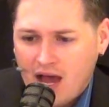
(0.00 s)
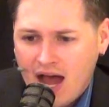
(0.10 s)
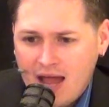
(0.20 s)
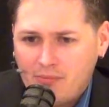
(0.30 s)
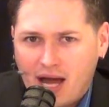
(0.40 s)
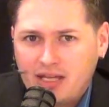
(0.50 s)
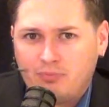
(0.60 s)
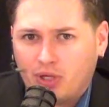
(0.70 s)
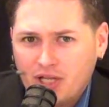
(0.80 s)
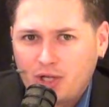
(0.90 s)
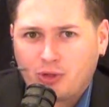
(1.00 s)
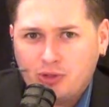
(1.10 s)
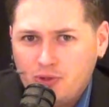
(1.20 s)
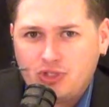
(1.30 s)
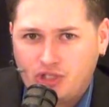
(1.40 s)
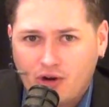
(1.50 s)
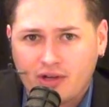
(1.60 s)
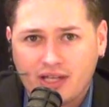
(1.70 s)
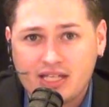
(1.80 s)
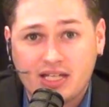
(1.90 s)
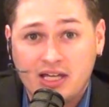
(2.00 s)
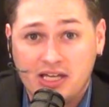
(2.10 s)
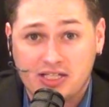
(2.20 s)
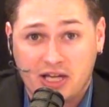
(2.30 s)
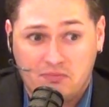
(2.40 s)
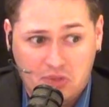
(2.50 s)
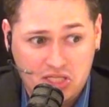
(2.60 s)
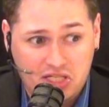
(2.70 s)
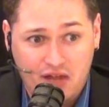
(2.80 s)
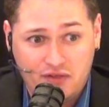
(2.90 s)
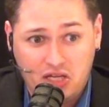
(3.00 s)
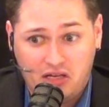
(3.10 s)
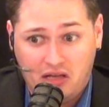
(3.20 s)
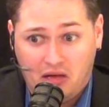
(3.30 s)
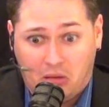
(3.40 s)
high minded political news journalist, he's like, me save CNN?